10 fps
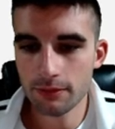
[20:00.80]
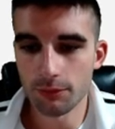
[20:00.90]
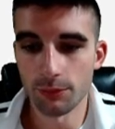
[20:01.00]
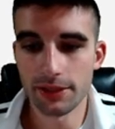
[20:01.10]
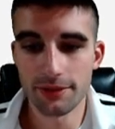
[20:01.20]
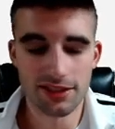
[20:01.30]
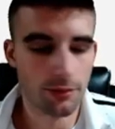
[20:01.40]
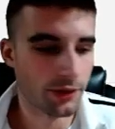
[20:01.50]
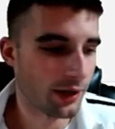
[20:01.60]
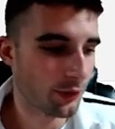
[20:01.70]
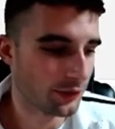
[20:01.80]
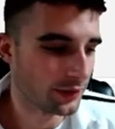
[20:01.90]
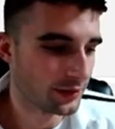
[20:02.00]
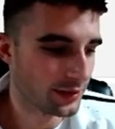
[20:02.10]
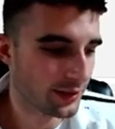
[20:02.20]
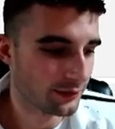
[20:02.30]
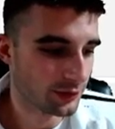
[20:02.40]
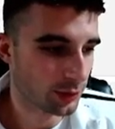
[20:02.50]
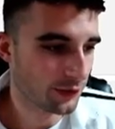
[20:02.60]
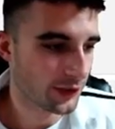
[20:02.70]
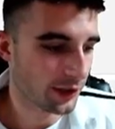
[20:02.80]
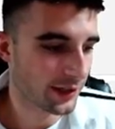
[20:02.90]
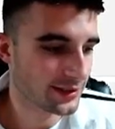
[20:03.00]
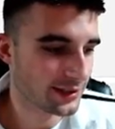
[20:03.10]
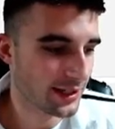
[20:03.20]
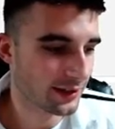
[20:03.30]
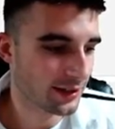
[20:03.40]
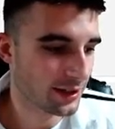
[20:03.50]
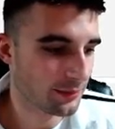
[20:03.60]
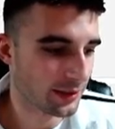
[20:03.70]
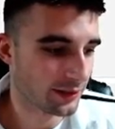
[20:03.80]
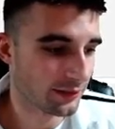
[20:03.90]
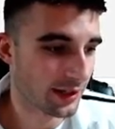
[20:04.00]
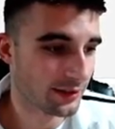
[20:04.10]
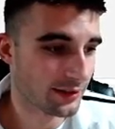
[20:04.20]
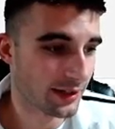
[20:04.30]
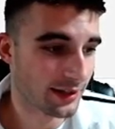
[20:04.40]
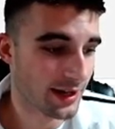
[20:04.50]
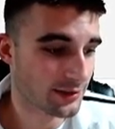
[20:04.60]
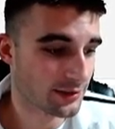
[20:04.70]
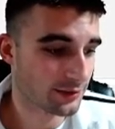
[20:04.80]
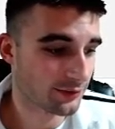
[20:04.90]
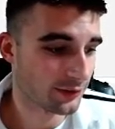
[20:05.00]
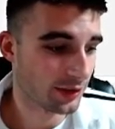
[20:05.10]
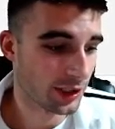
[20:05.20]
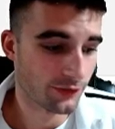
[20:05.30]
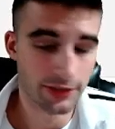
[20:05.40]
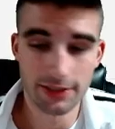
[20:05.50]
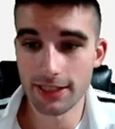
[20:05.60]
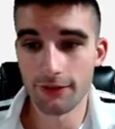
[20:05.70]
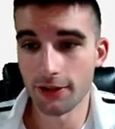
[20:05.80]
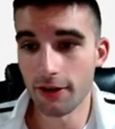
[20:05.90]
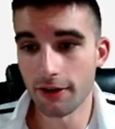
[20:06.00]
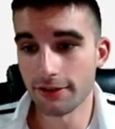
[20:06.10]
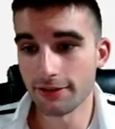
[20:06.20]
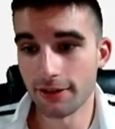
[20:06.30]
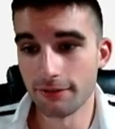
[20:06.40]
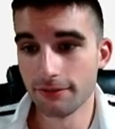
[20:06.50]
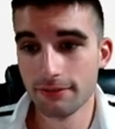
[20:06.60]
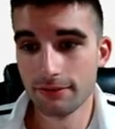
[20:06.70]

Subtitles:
when he was somewhat healthy, he had 12 targets in that game and had 9 catches for 157 yards. So